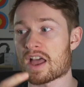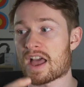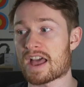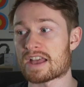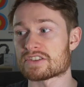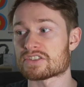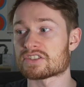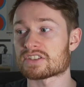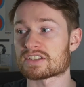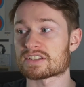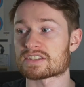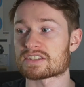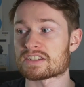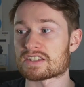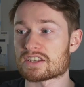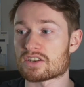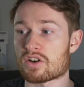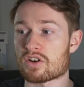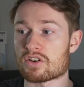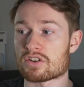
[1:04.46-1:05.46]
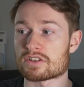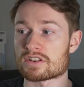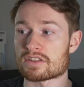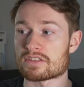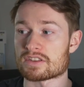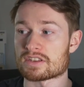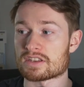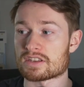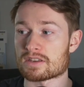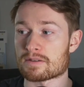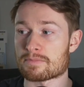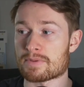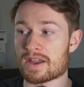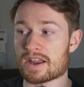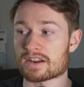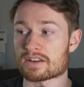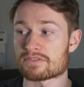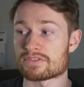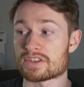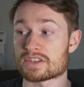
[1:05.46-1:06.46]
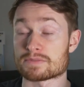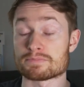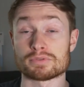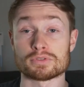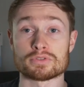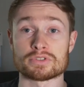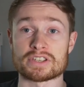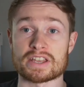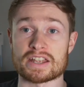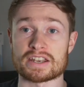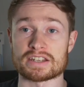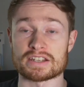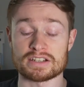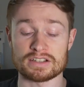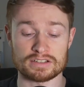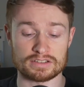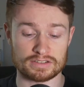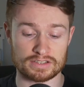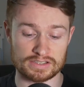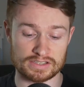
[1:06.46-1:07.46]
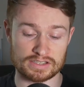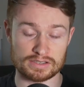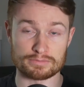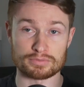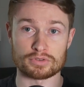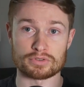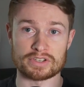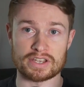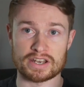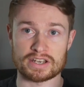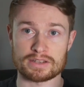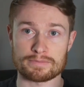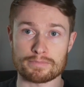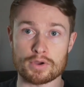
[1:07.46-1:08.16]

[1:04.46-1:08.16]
As you can see on the back of this Blue Yeti, this is a Blue Yeti